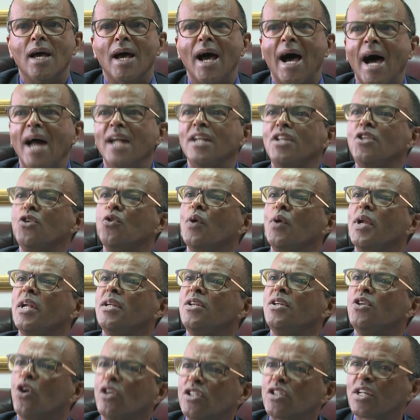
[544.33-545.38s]
and you will
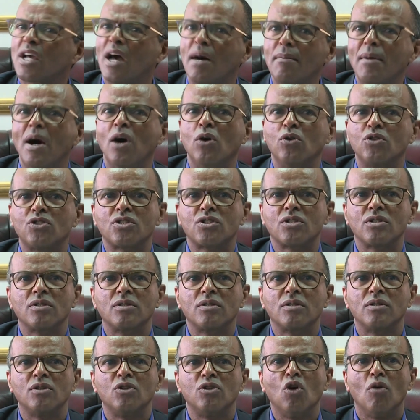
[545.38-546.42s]
not come out
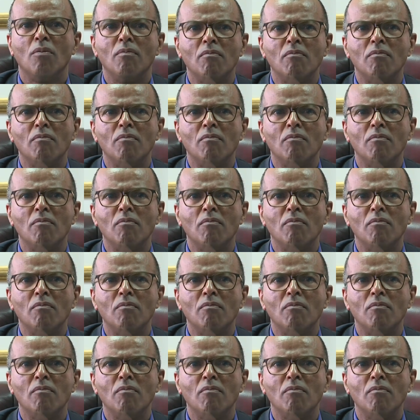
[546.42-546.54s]
no